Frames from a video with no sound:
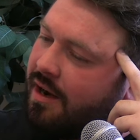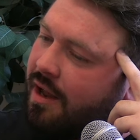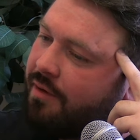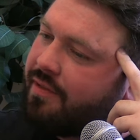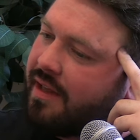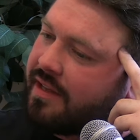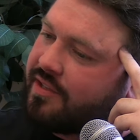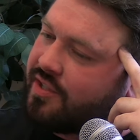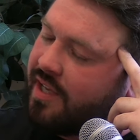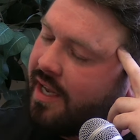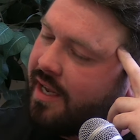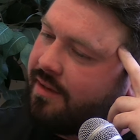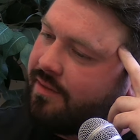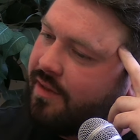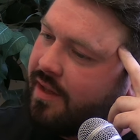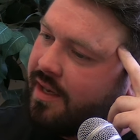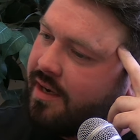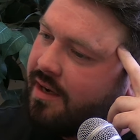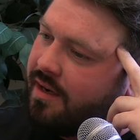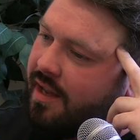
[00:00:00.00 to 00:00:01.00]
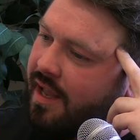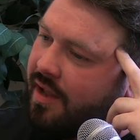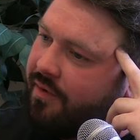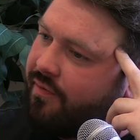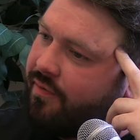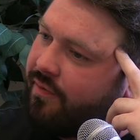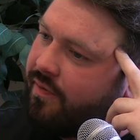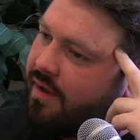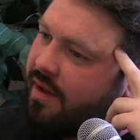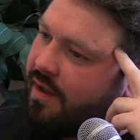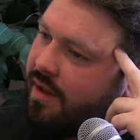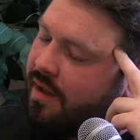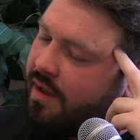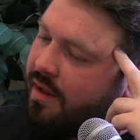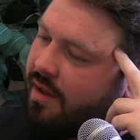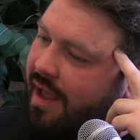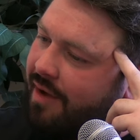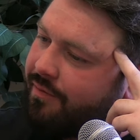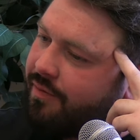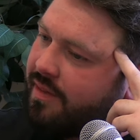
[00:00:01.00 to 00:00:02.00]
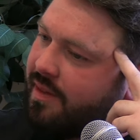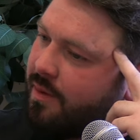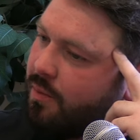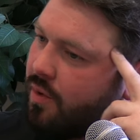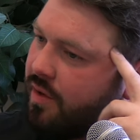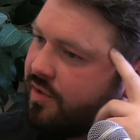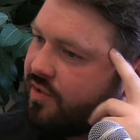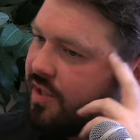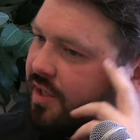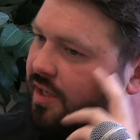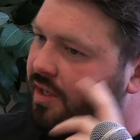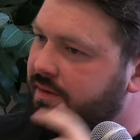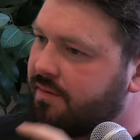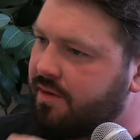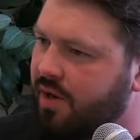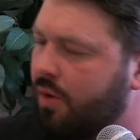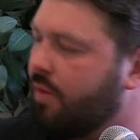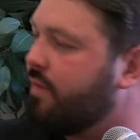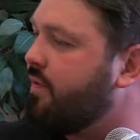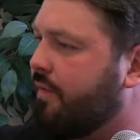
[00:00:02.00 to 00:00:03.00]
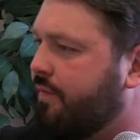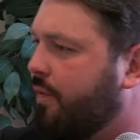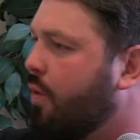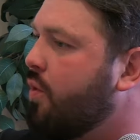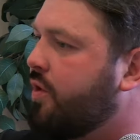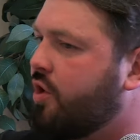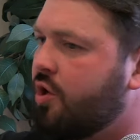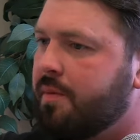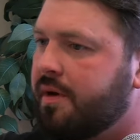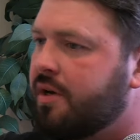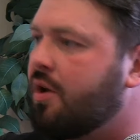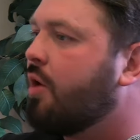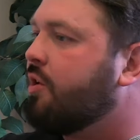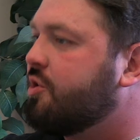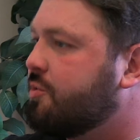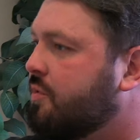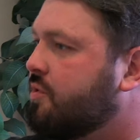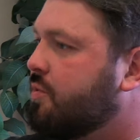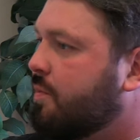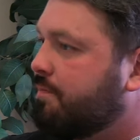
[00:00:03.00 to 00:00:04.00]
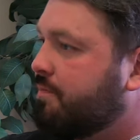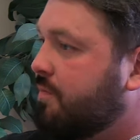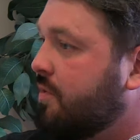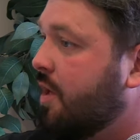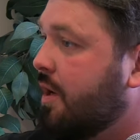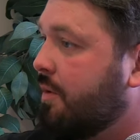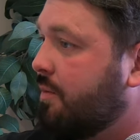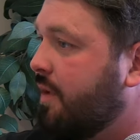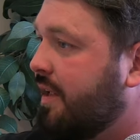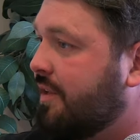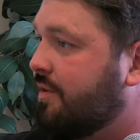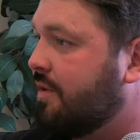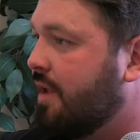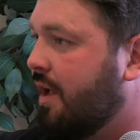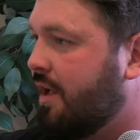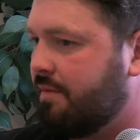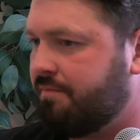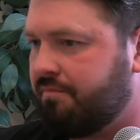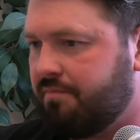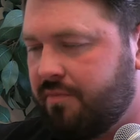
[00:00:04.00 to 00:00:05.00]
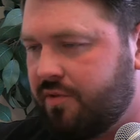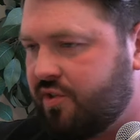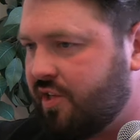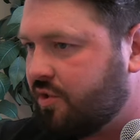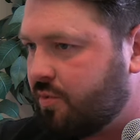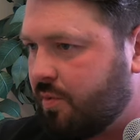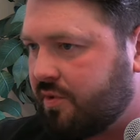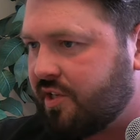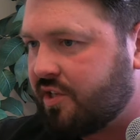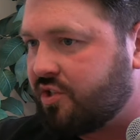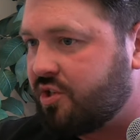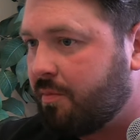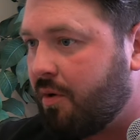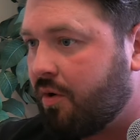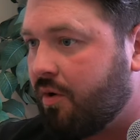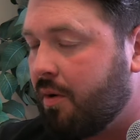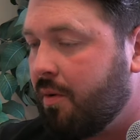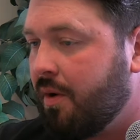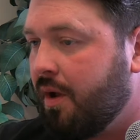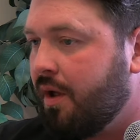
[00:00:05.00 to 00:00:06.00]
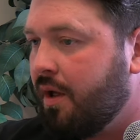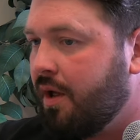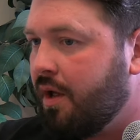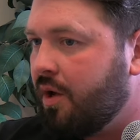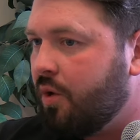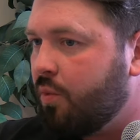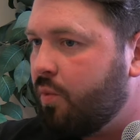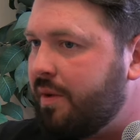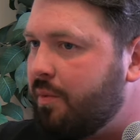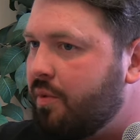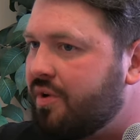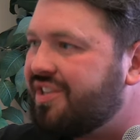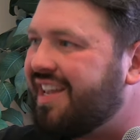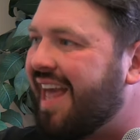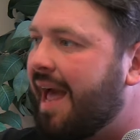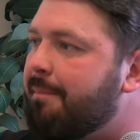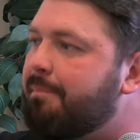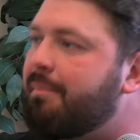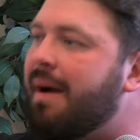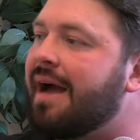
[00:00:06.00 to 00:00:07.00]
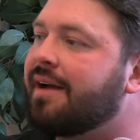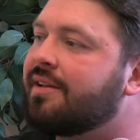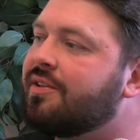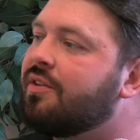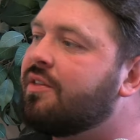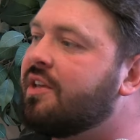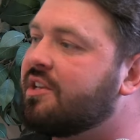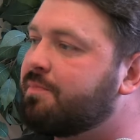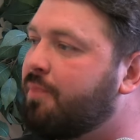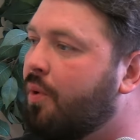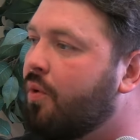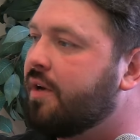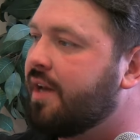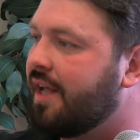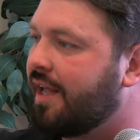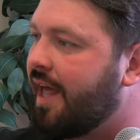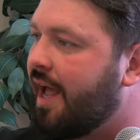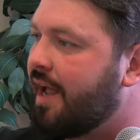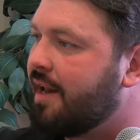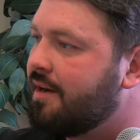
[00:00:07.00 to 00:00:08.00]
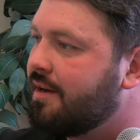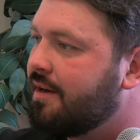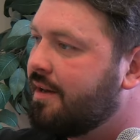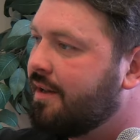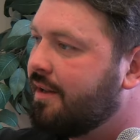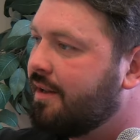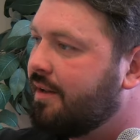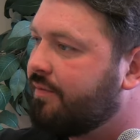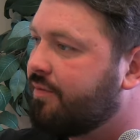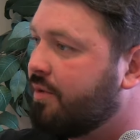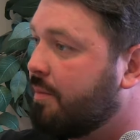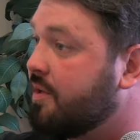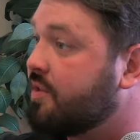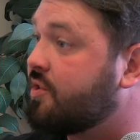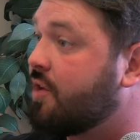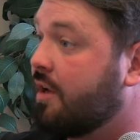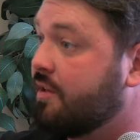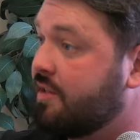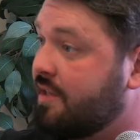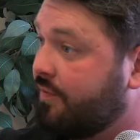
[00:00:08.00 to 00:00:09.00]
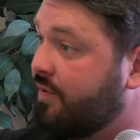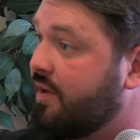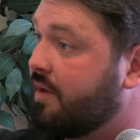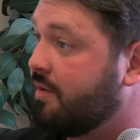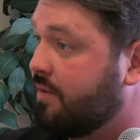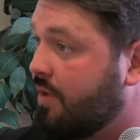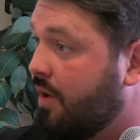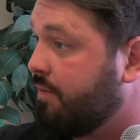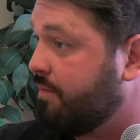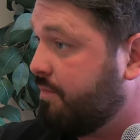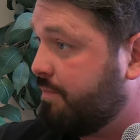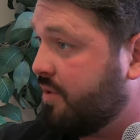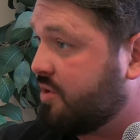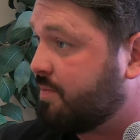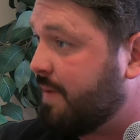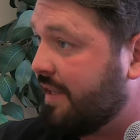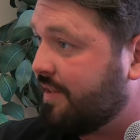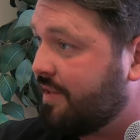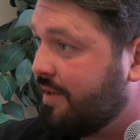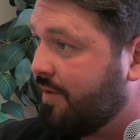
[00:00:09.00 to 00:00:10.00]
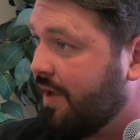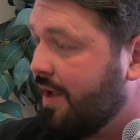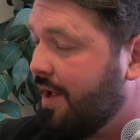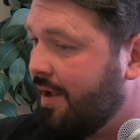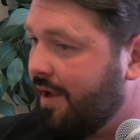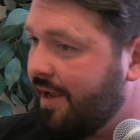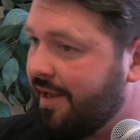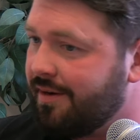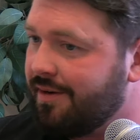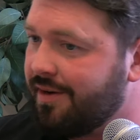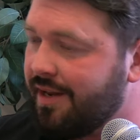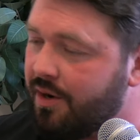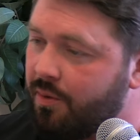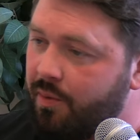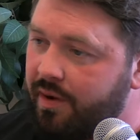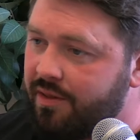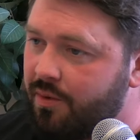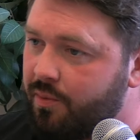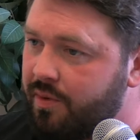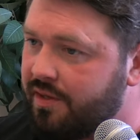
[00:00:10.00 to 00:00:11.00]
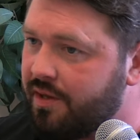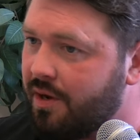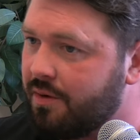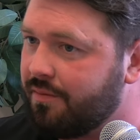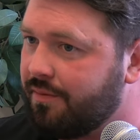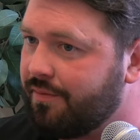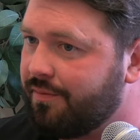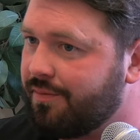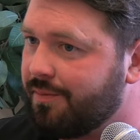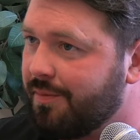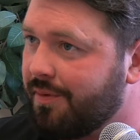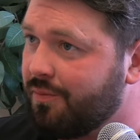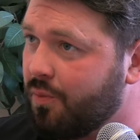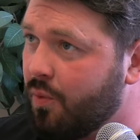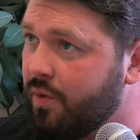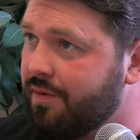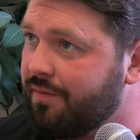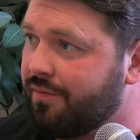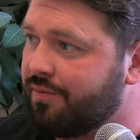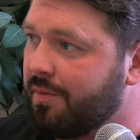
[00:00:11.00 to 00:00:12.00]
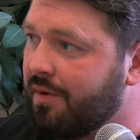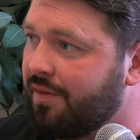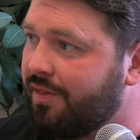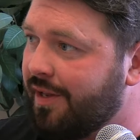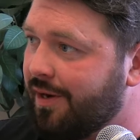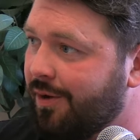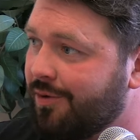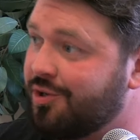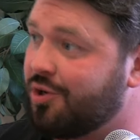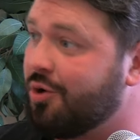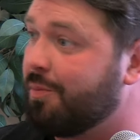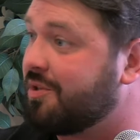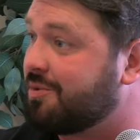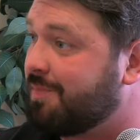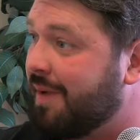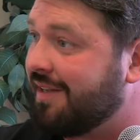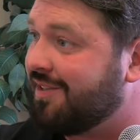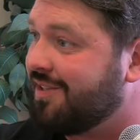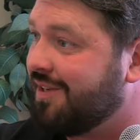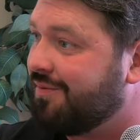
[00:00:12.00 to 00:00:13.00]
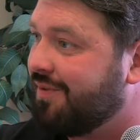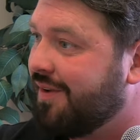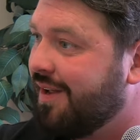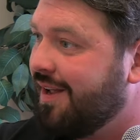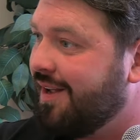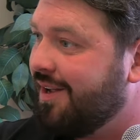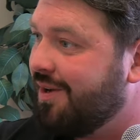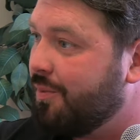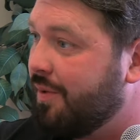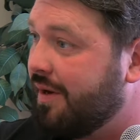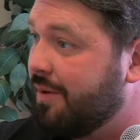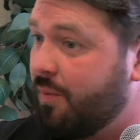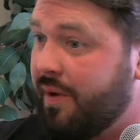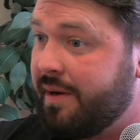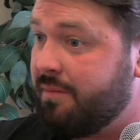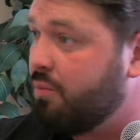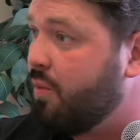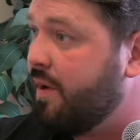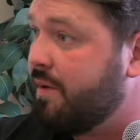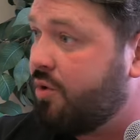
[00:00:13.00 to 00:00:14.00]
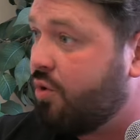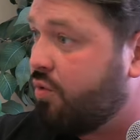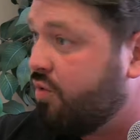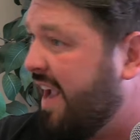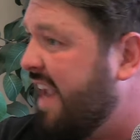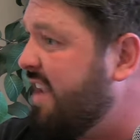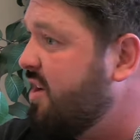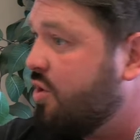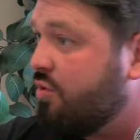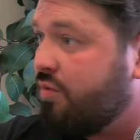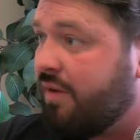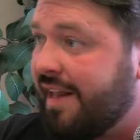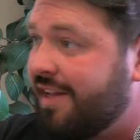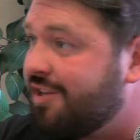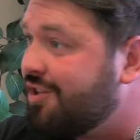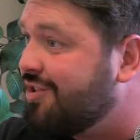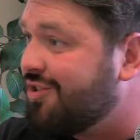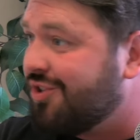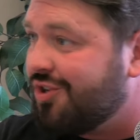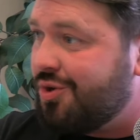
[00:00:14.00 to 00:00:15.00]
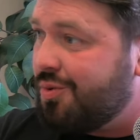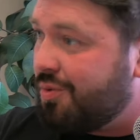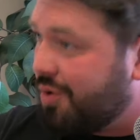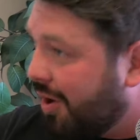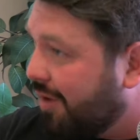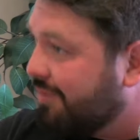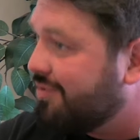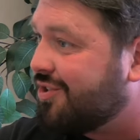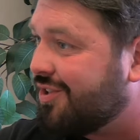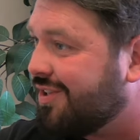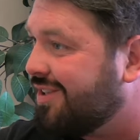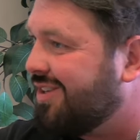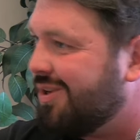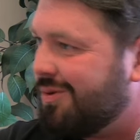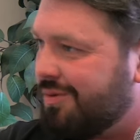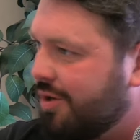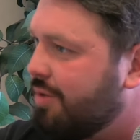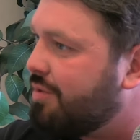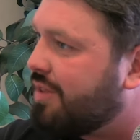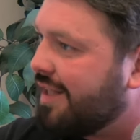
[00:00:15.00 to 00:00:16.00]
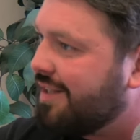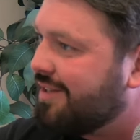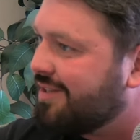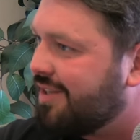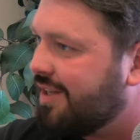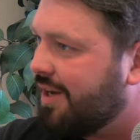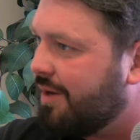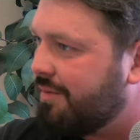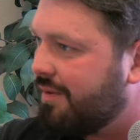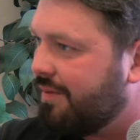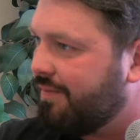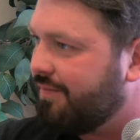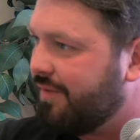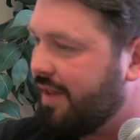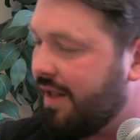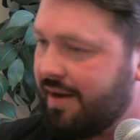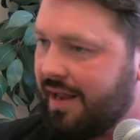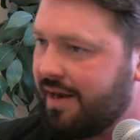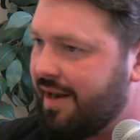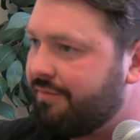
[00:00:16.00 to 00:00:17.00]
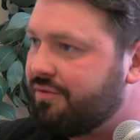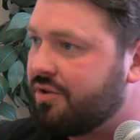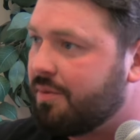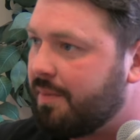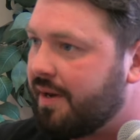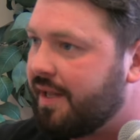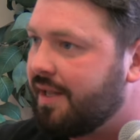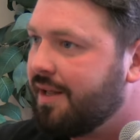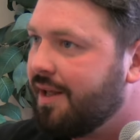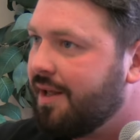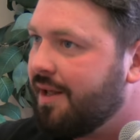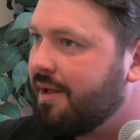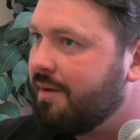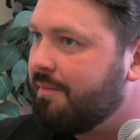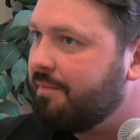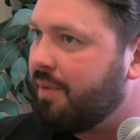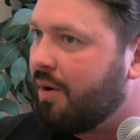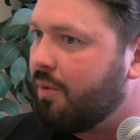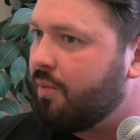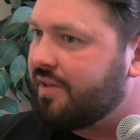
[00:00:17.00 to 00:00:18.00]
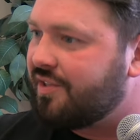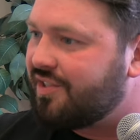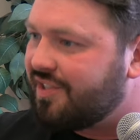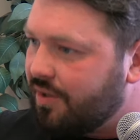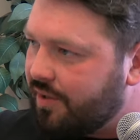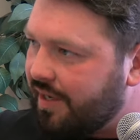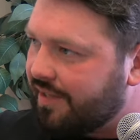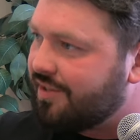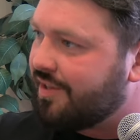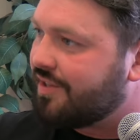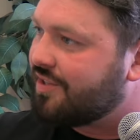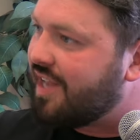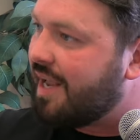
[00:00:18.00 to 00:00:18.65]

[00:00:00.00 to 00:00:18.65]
Love that saying that if everything were to, you know, if, if all human knowledge were to, you know, um, cease to exist tomorrow, we would get back to this point again yeah. from a scientific perspective in, in a way that we don't from, wouldn't from a theological perspective. We'd, yeah. we'd, we'd, create new religions and new gods and new, new things, you know, inevitably, but we'd still get to the